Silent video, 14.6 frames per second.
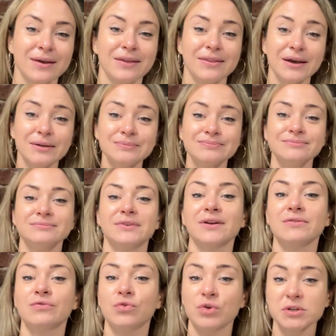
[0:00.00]
Then
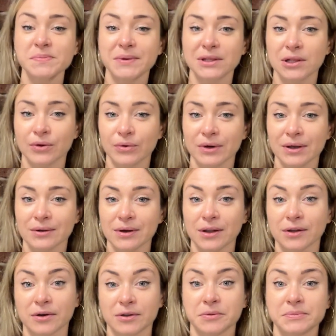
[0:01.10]
reinforcement learning
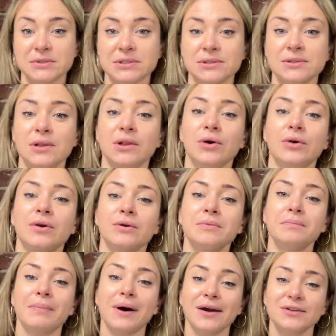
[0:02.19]
algorithms
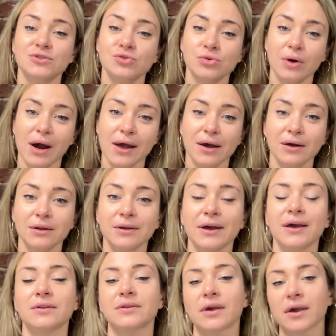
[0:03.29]
learn by trial
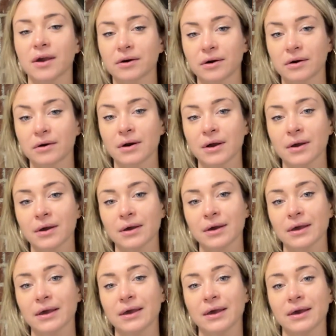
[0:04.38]
and error
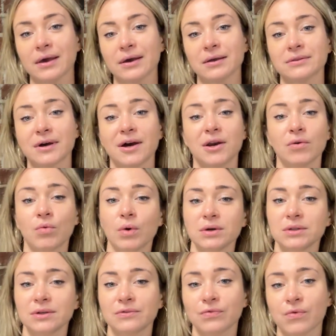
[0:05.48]
and are
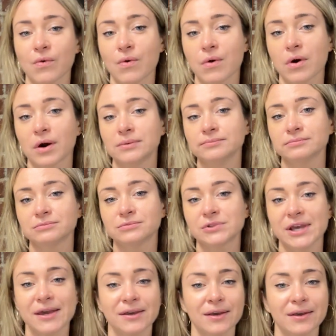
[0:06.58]
rewarded for
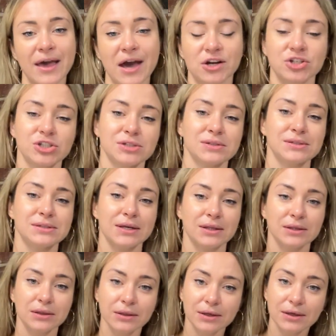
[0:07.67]
taking actions
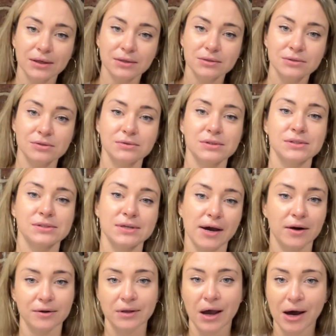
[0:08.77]
that lead to
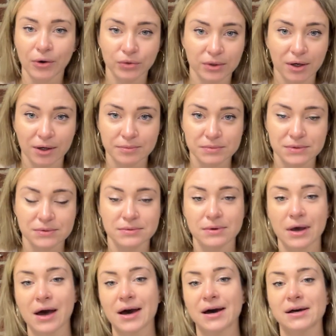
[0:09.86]
desired outcomes.
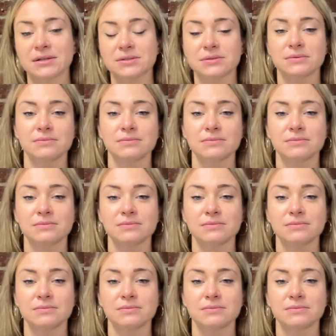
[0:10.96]
As